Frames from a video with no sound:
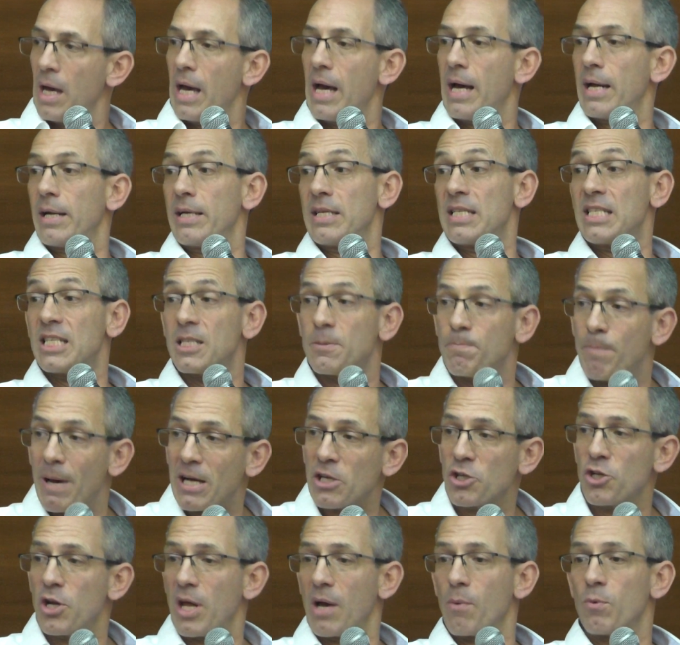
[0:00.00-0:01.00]
and
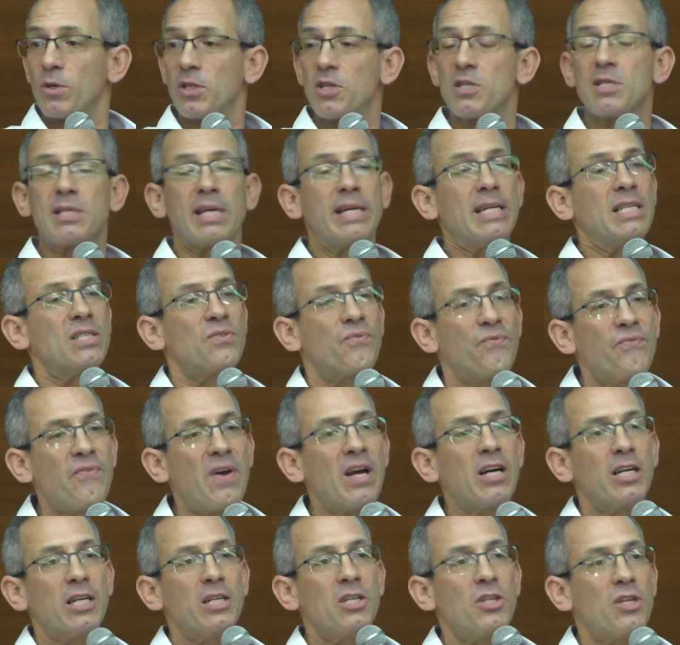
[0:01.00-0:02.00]
especially I want to say it's
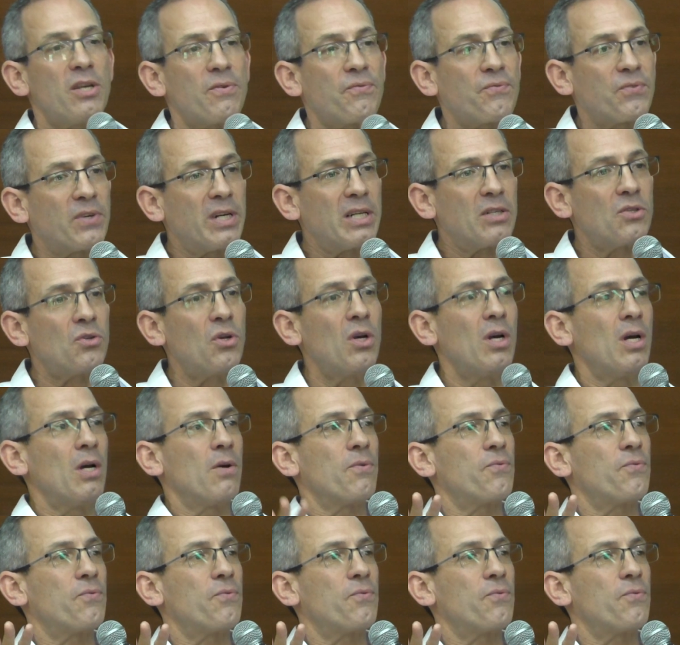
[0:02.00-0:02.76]
very different